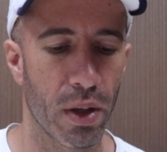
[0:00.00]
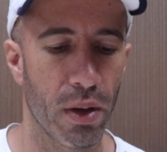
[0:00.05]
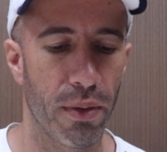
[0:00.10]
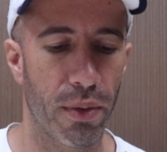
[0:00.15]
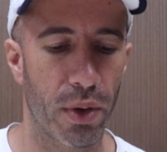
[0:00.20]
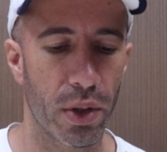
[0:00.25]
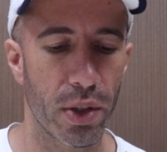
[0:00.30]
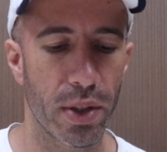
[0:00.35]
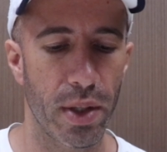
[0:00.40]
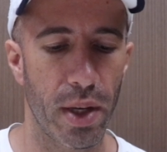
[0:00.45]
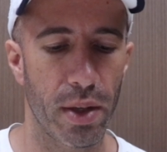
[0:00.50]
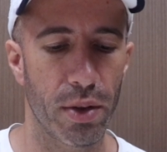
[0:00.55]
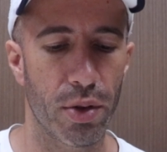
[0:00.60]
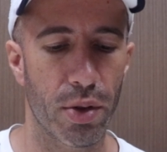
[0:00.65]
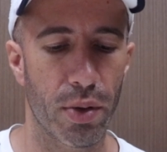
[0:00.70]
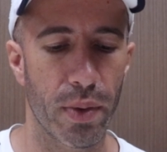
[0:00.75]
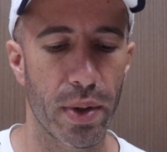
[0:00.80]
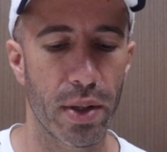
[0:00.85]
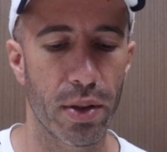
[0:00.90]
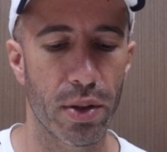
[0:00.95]
For
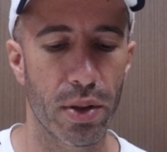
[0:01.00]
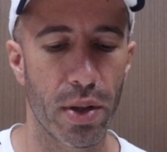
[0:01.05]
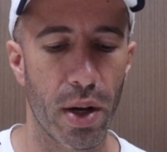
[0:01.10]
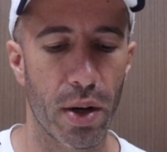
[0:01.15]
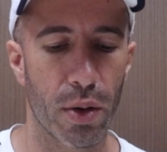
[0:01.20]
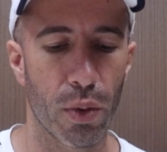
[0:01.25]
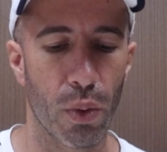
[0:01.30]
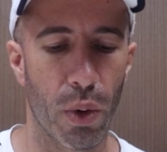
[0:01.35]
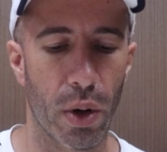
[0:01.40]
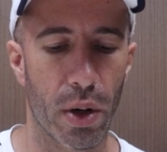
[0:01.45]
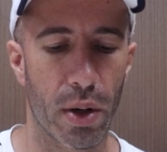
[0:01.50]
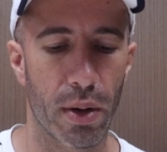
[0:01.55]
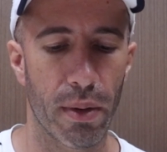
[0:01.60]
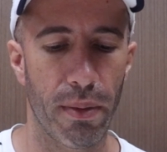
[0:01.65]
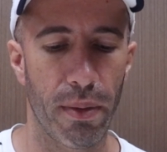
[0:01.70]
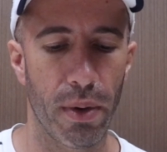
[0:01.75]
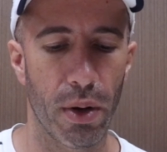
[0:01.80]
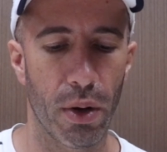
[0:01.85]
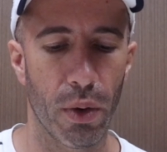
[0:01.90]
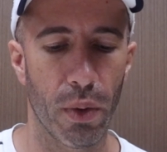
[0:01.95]
centuries there were
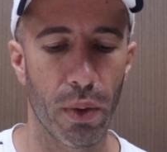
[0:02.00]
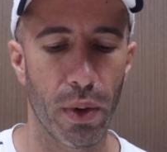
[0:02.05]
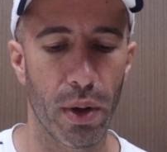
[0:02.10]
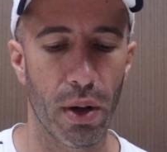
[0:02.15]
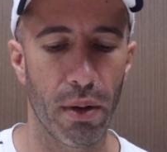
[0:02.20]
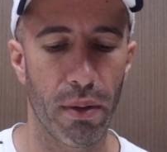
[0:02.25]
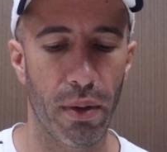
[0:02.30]
few